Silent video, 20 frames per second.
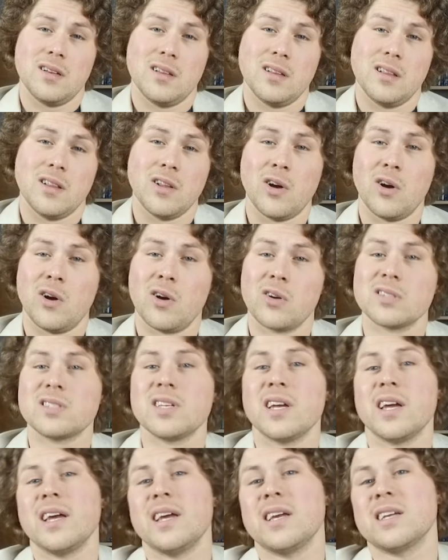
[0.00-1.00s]
Long
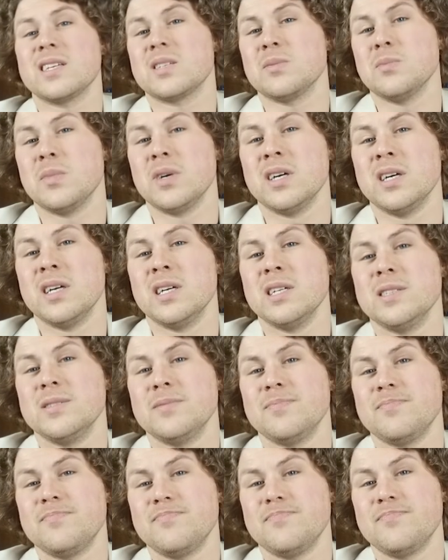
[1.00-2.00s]
takes,
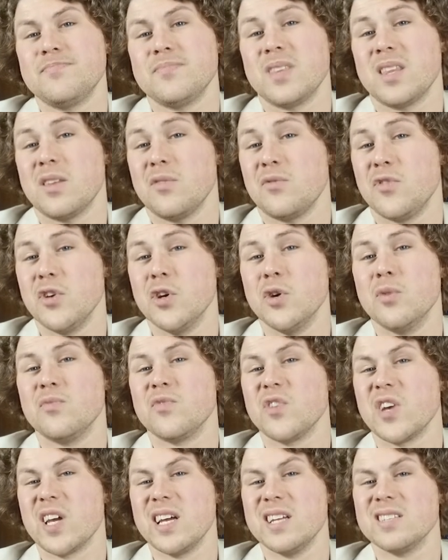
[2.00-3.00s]
bud. Film
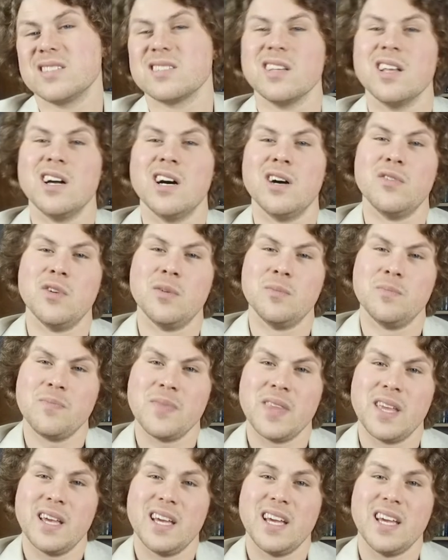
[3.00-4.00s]
fans love them,
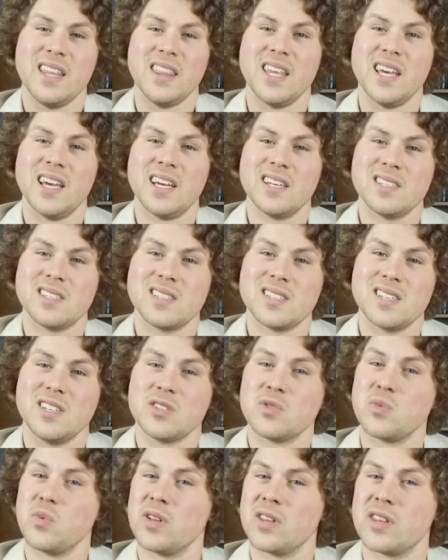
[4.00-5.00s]
and this
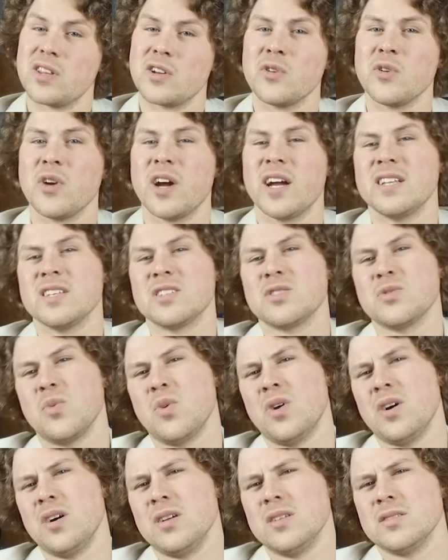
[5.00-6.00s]
is one of the greatest
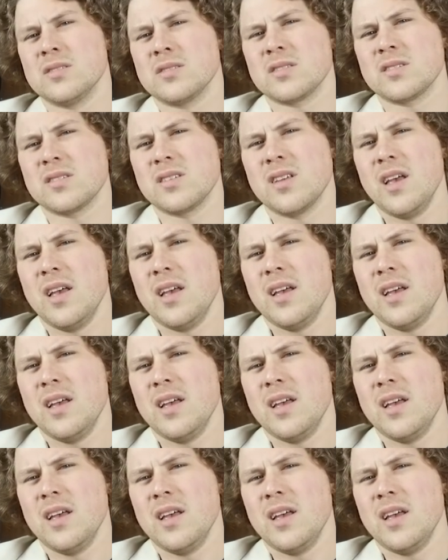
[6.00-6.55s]
ones.